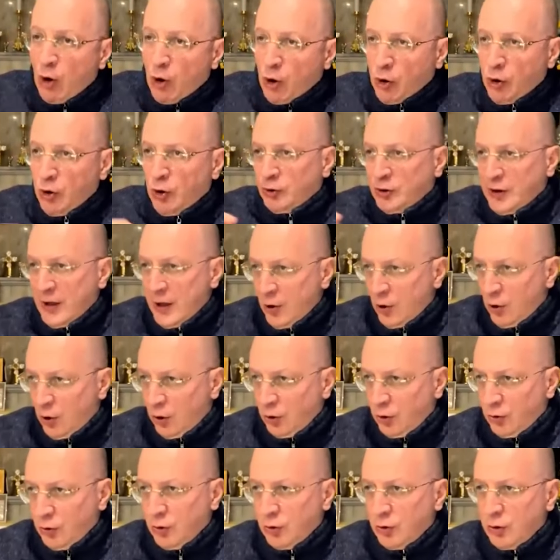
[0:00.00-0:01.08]
at most
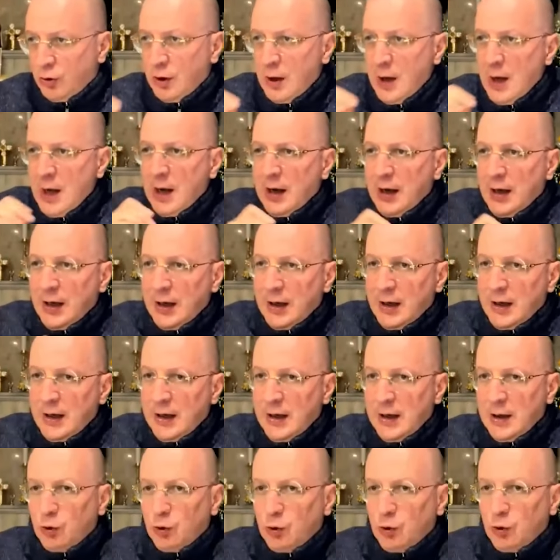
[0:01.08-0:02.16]
10 to 15
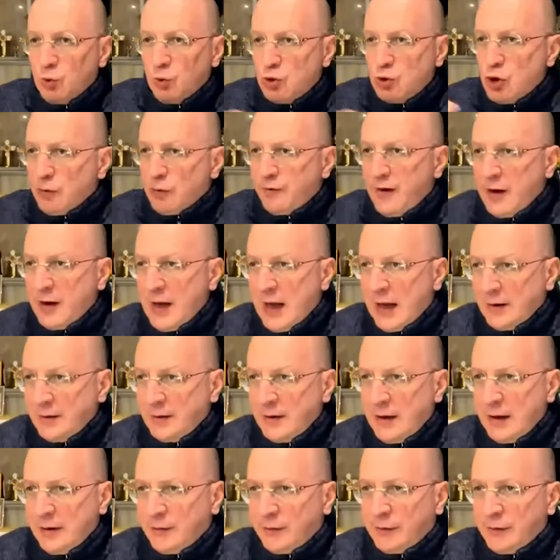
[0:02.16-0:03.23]
seconds, according to the
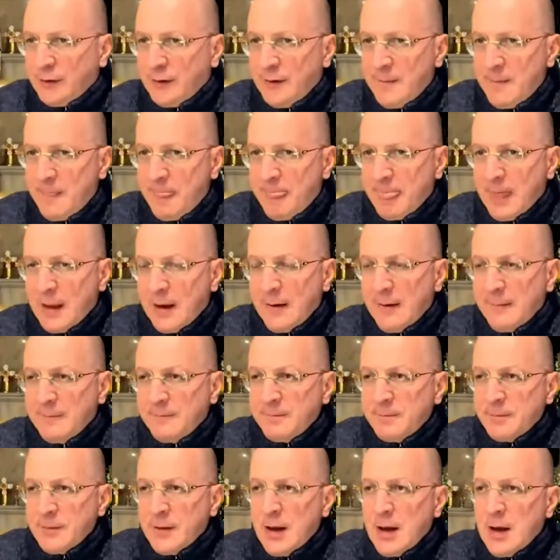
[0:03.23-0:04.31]
clarifying note received
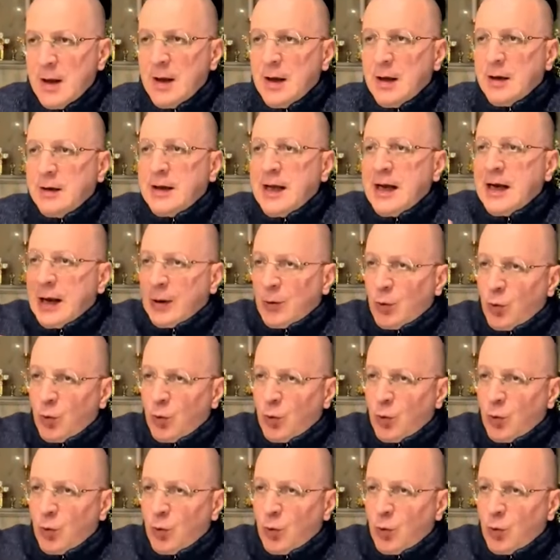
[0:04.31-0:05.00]
a few weeks ago.